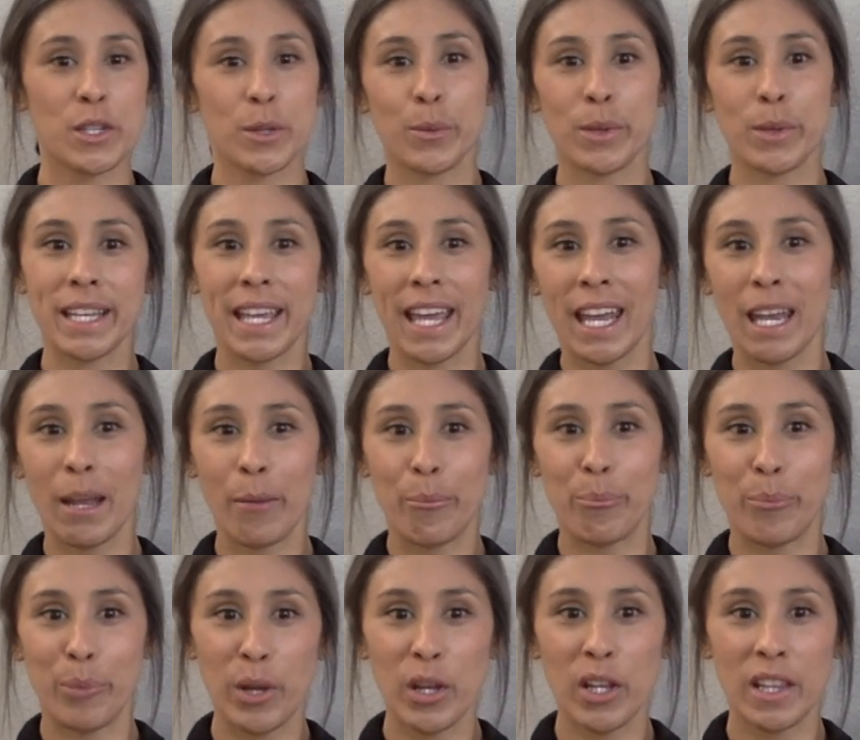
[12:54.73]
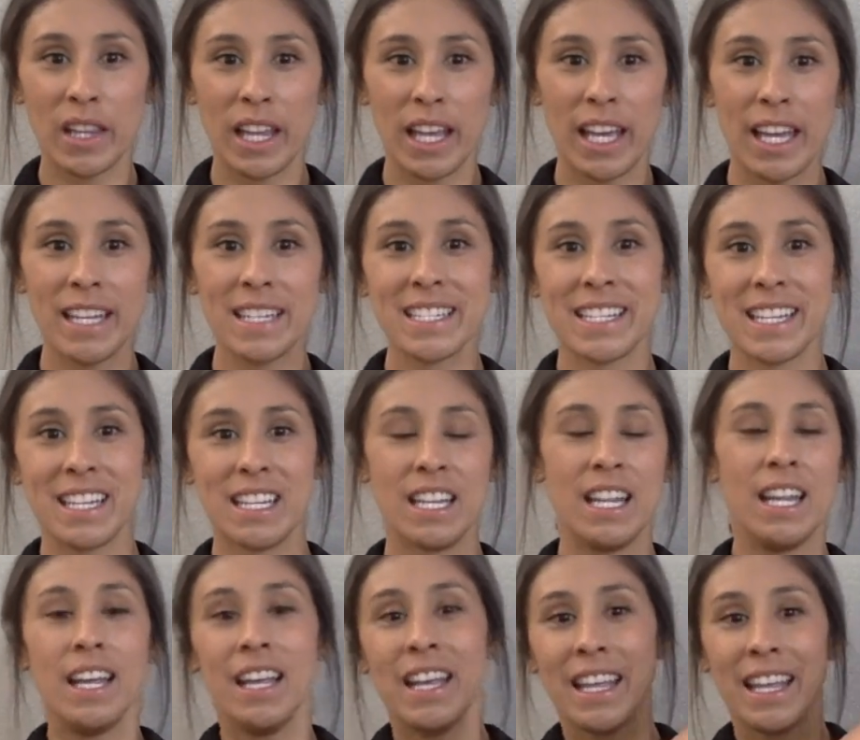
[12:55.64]
You would get a booklet and
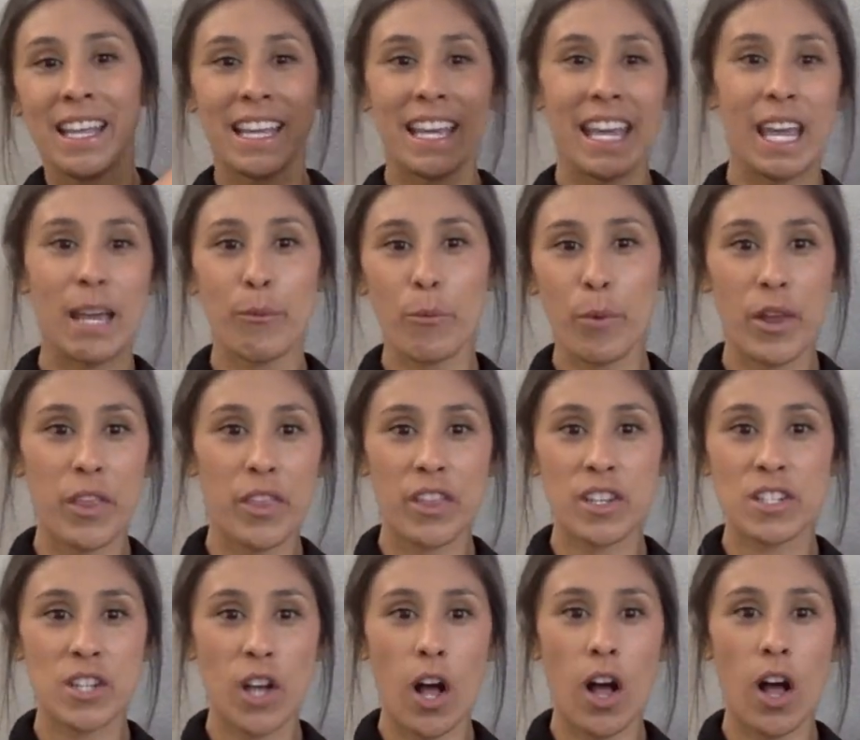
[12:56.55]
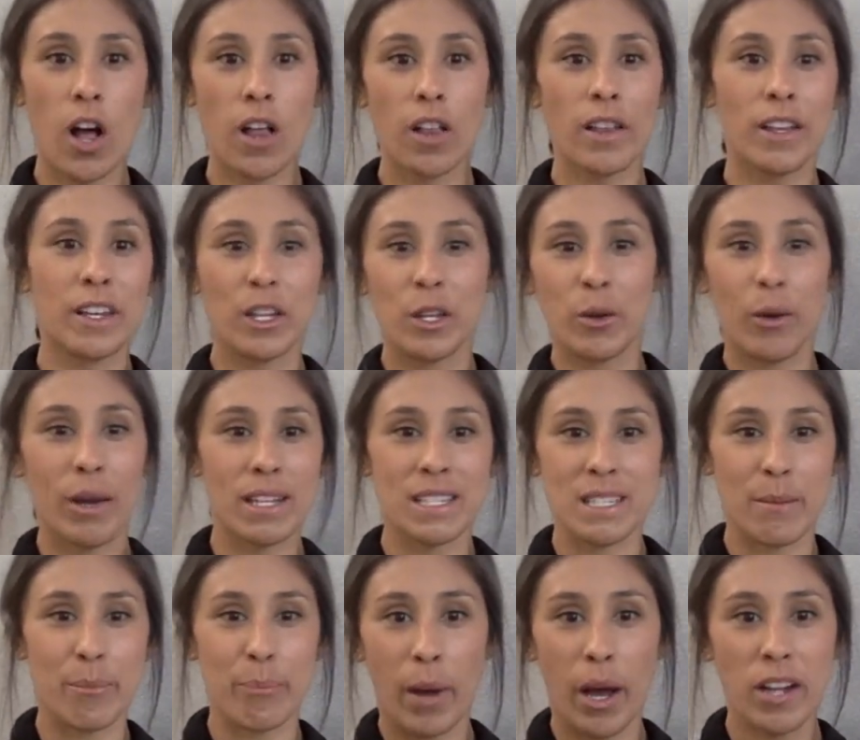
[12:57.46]
came with the doll and you had
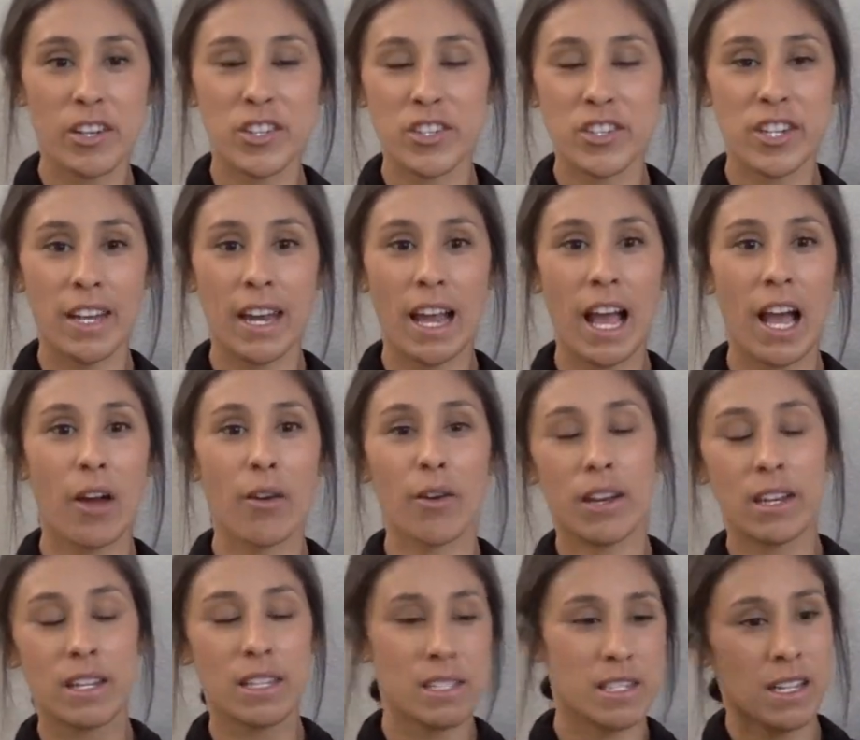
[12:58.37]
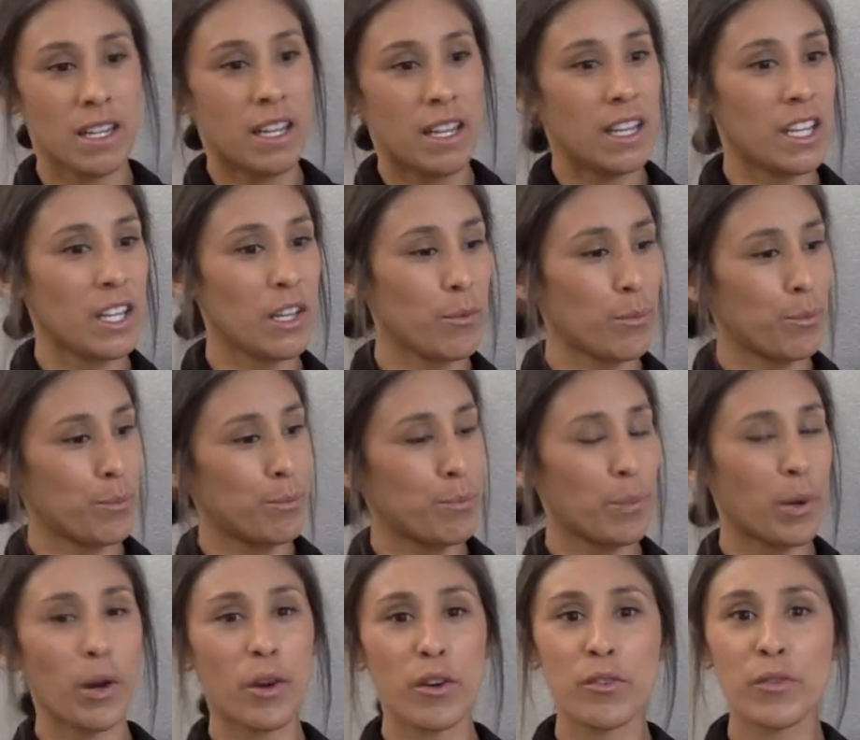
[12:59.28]
to punch it out and it
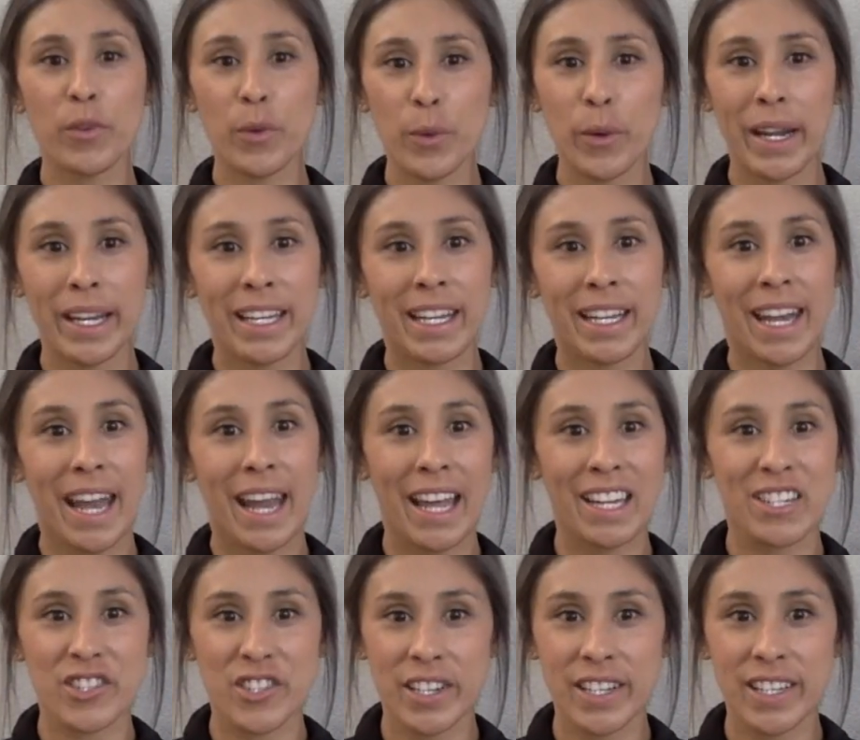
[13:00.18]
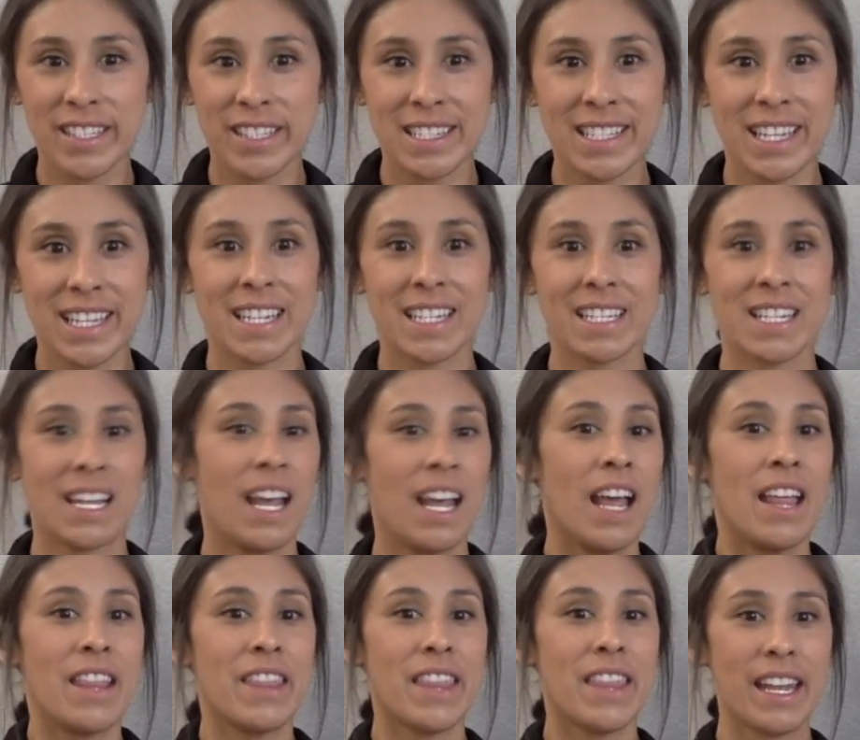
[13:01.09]
perforated edges, and
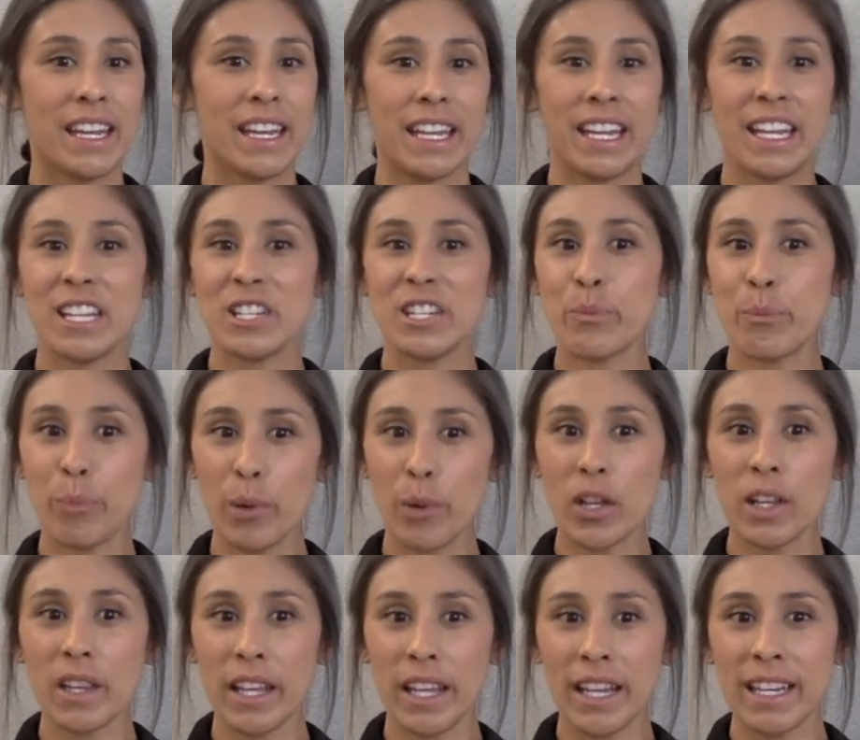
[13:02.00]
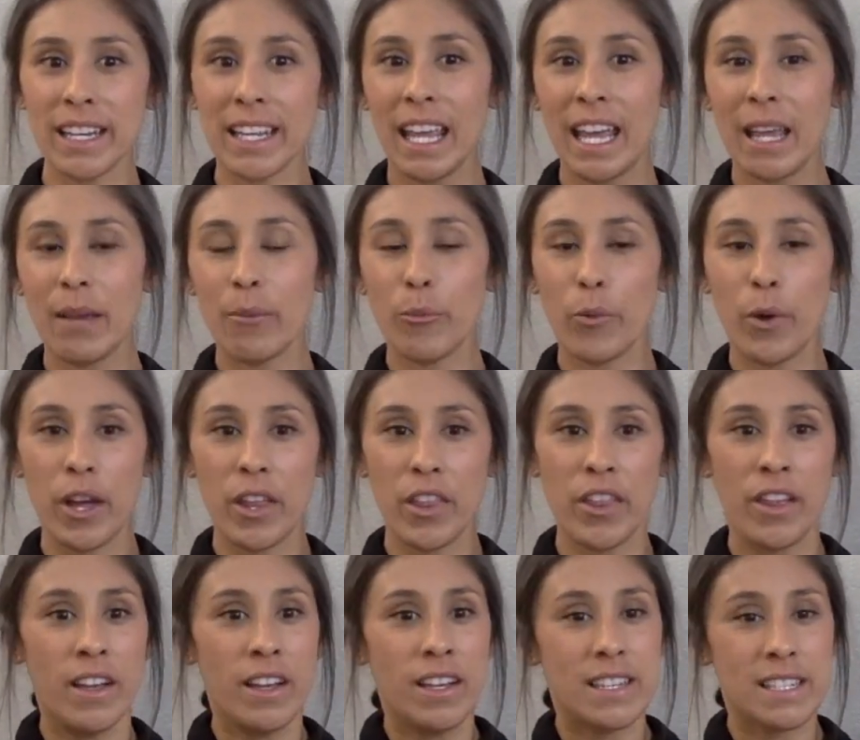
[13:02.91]
then each booklet came with
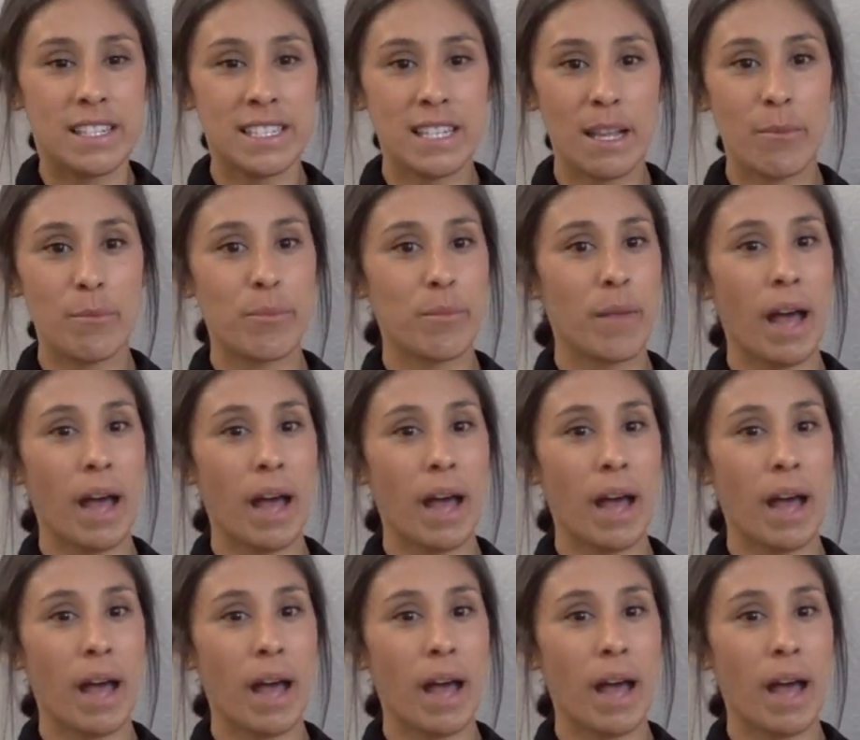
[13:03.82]
some